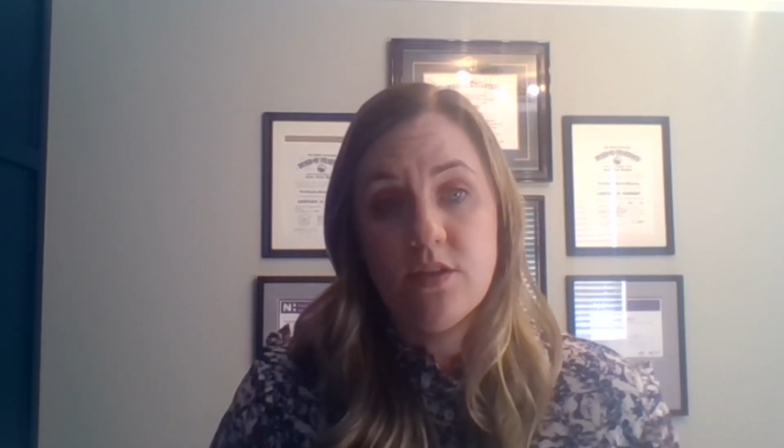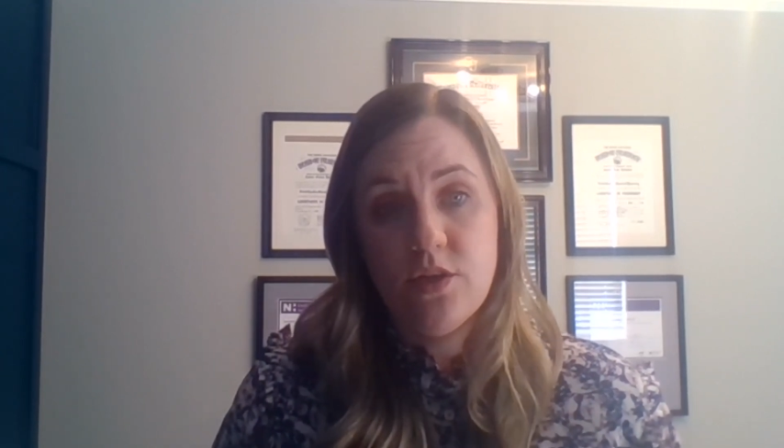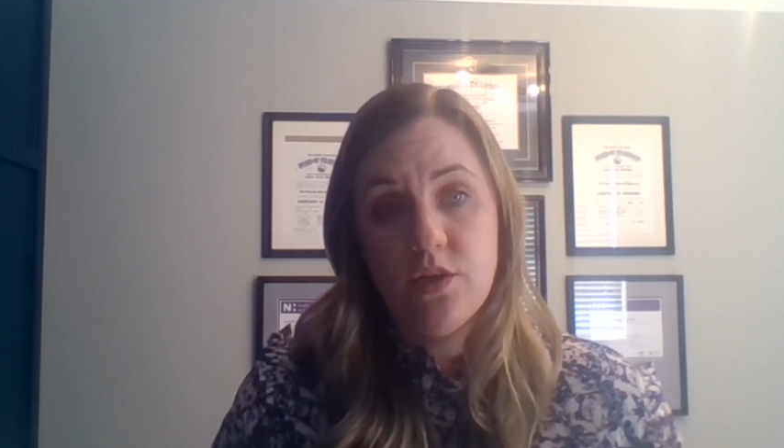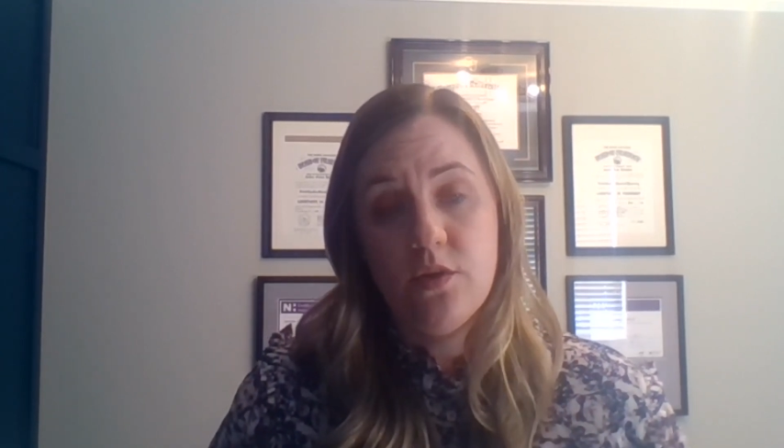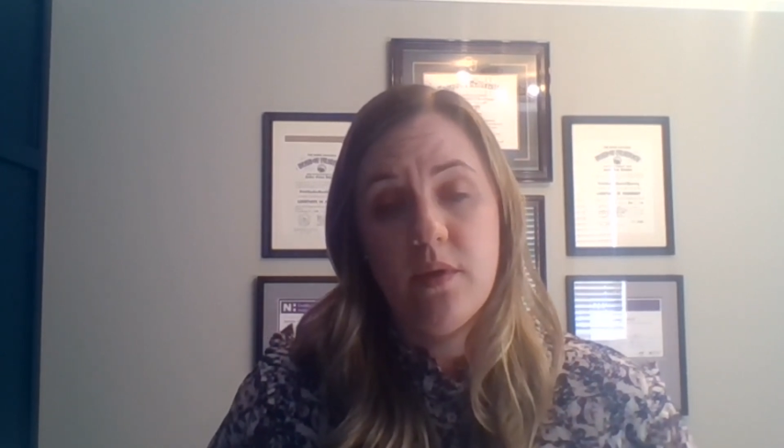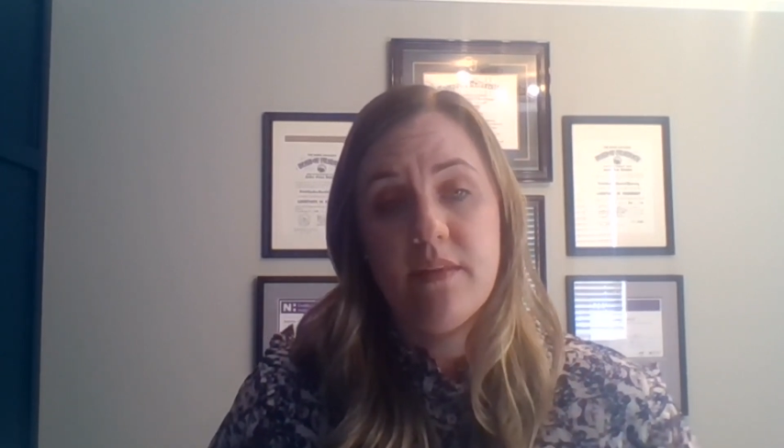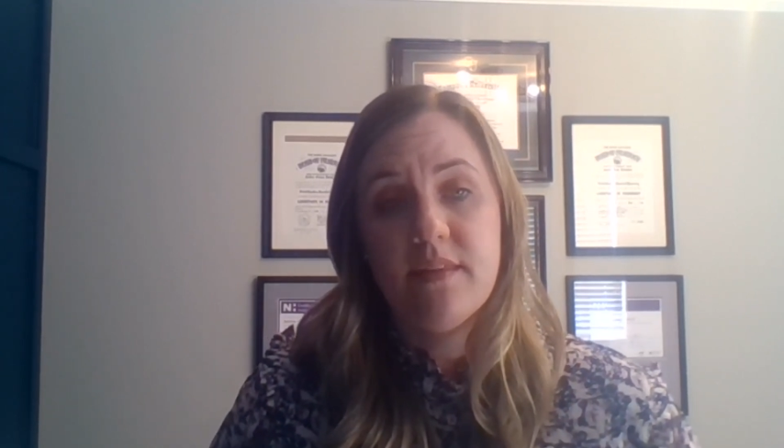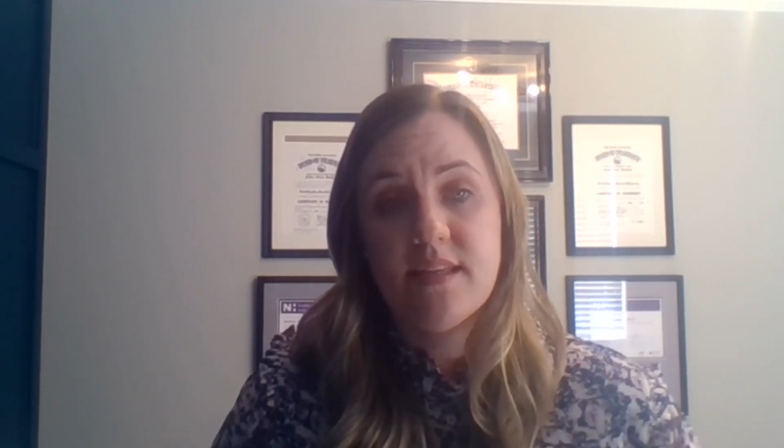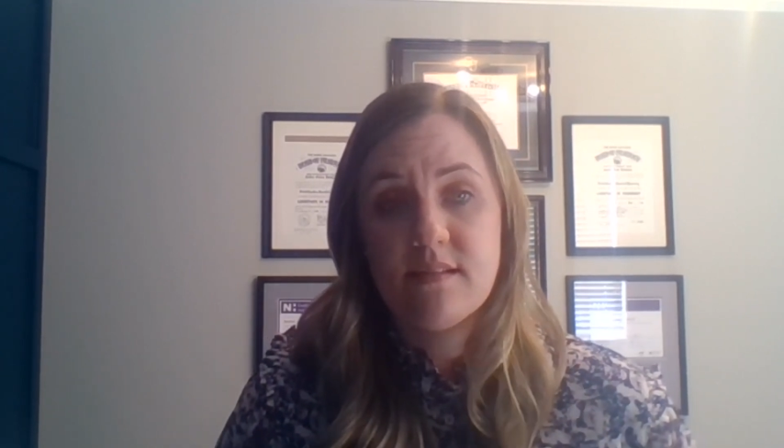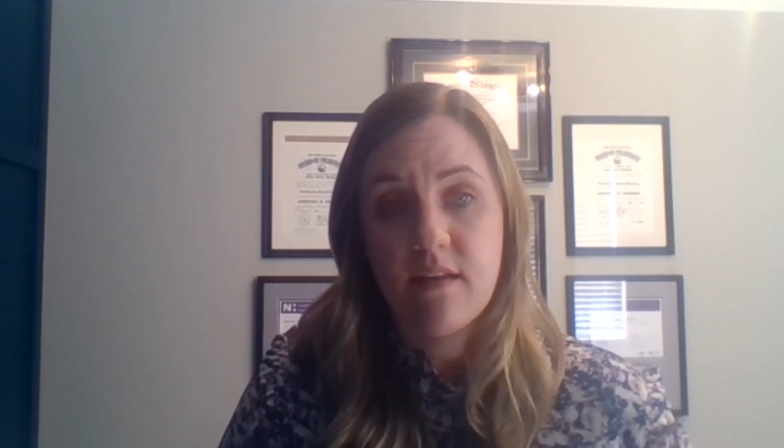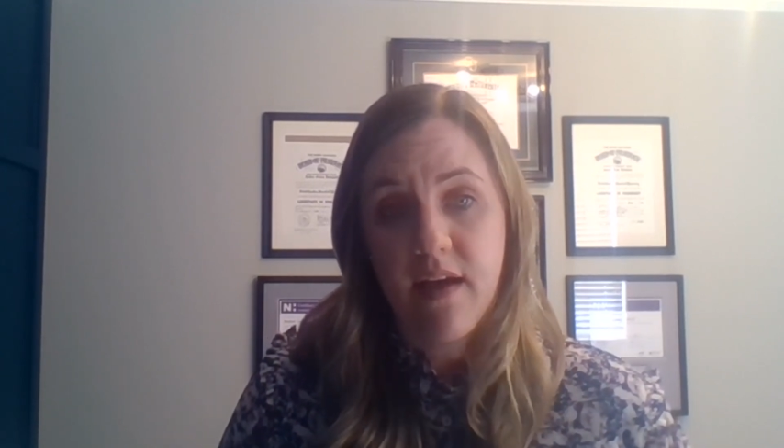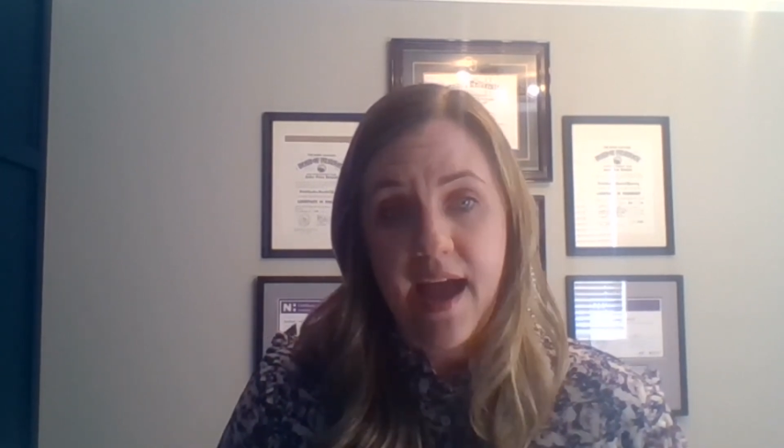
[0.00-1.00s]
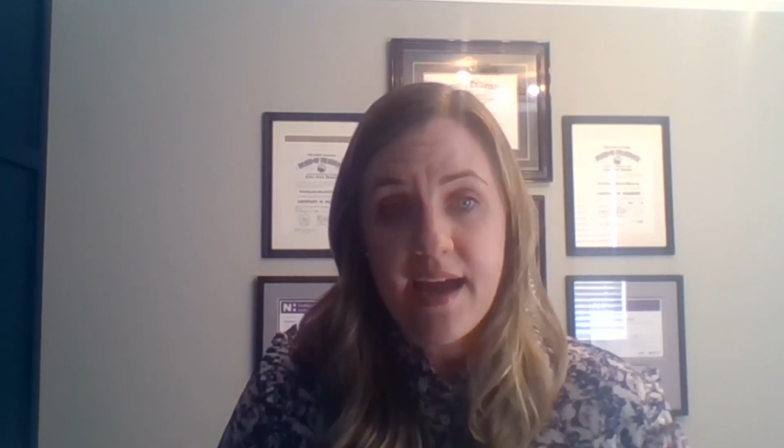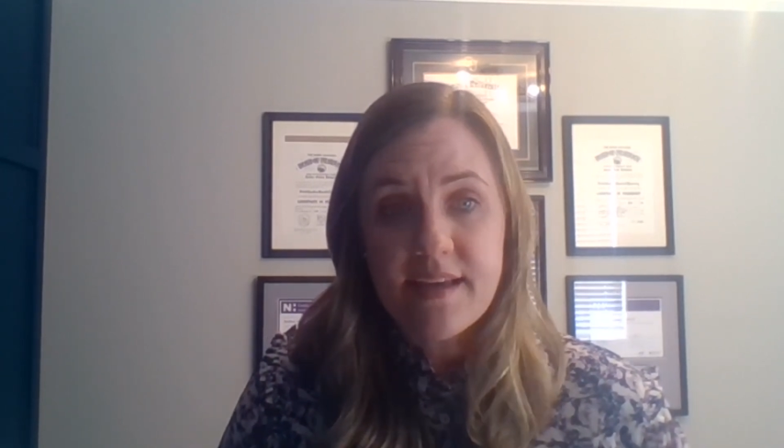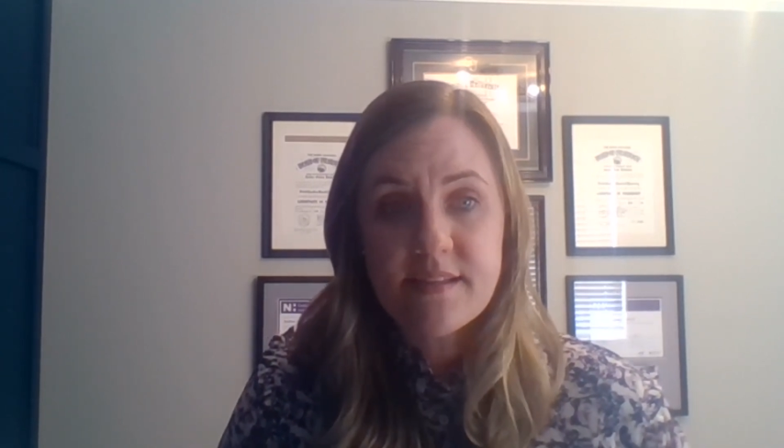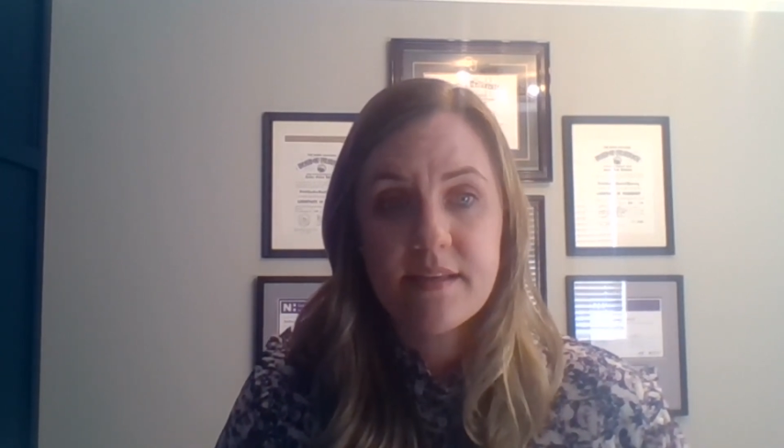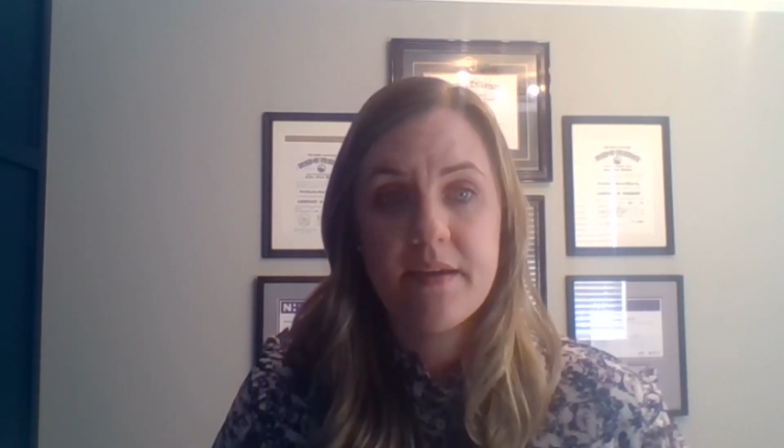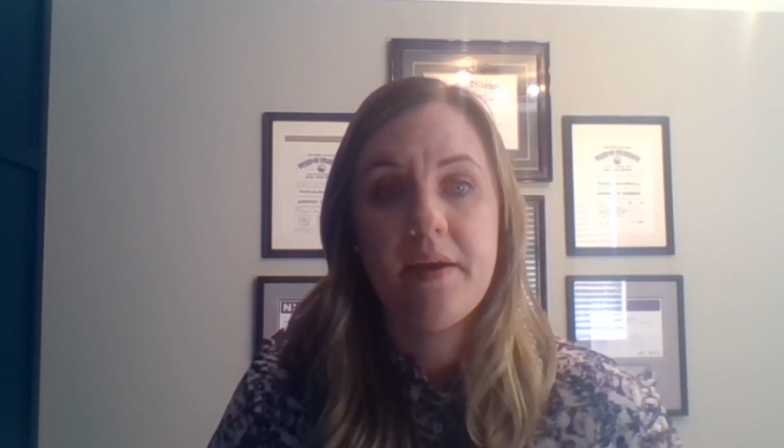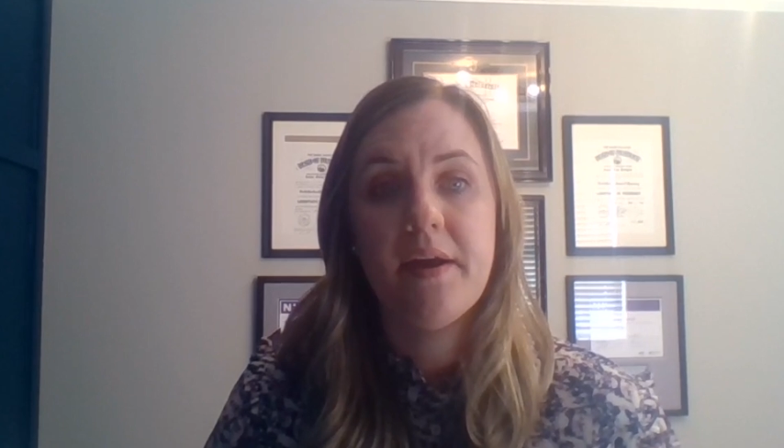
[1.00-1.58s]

two in this class.